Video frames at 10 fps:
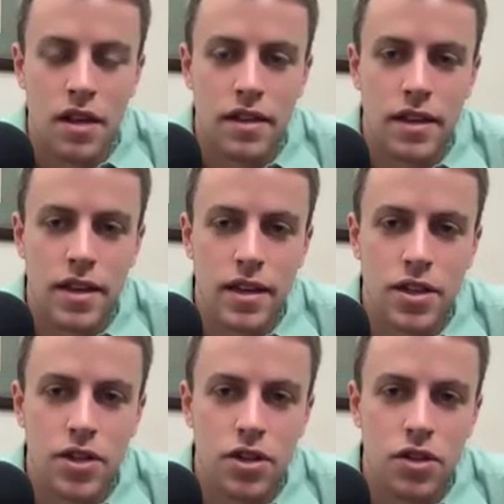Did
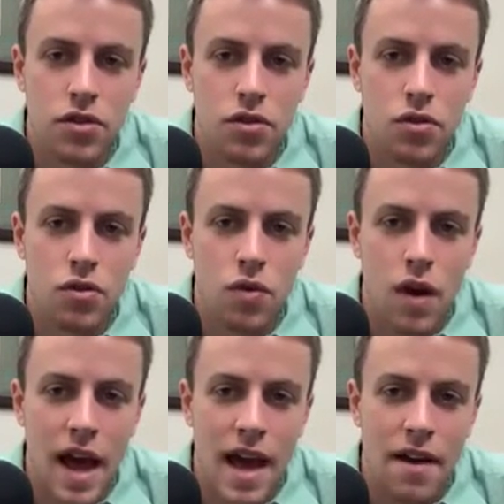you
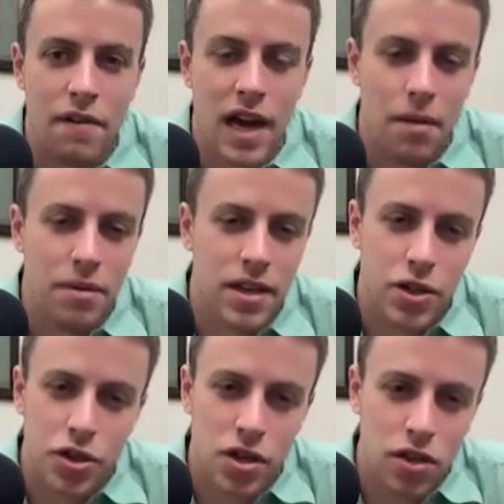have
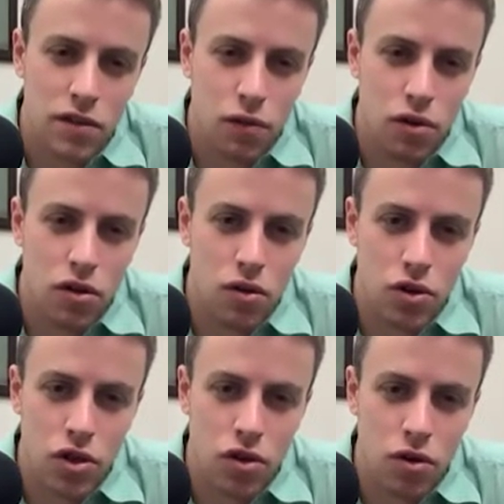competition on this
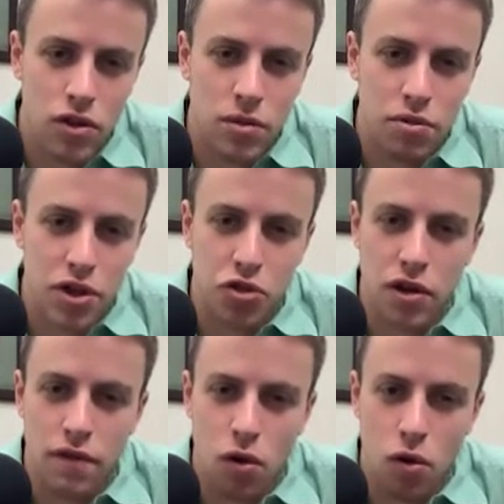foreclosure, or was it pretty
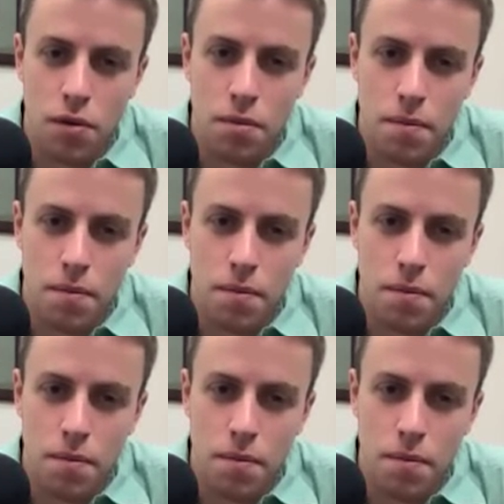straightforward?